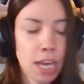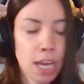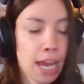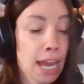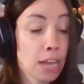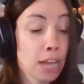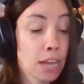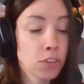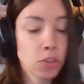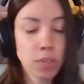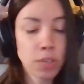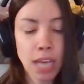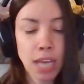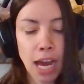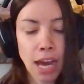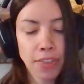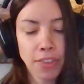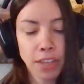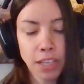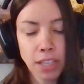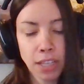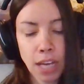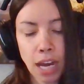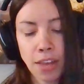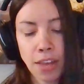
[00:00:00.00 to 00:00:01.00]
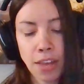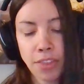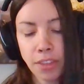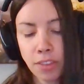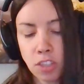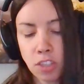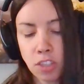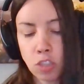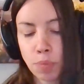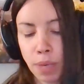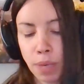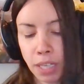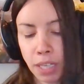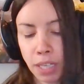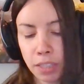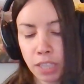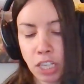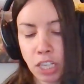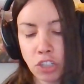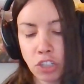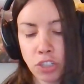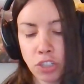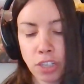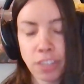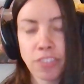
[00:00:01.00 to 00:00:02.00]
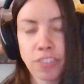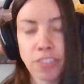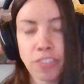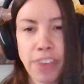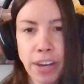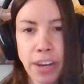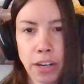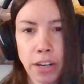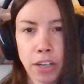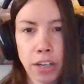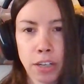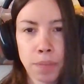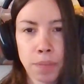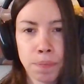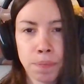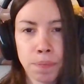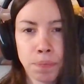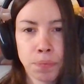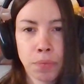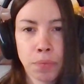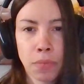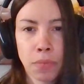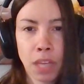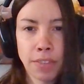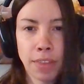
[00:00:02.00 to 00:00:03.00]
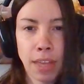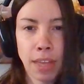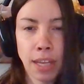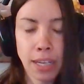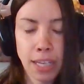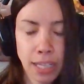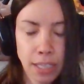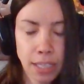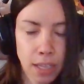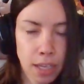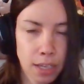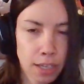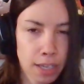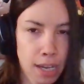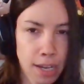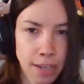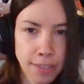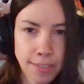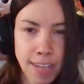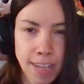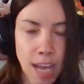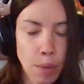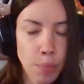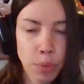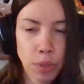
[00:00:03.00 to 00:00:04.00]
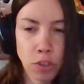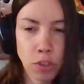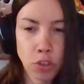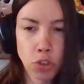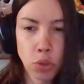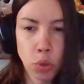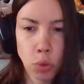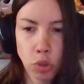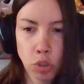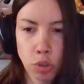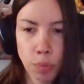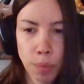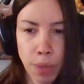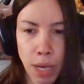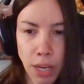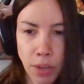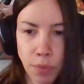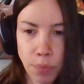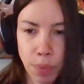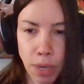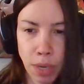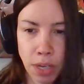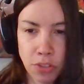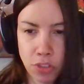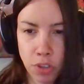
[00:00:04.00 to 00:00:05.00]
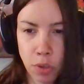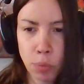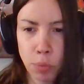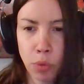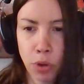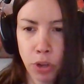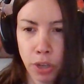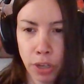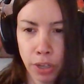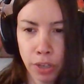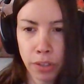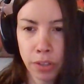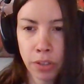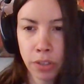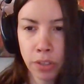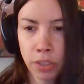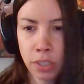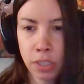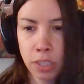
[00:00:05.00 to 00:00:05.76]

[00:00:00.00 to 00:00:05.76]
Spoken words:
And so, yeah, I think the speculation is fair that Elon got a tap on the shoulder by someone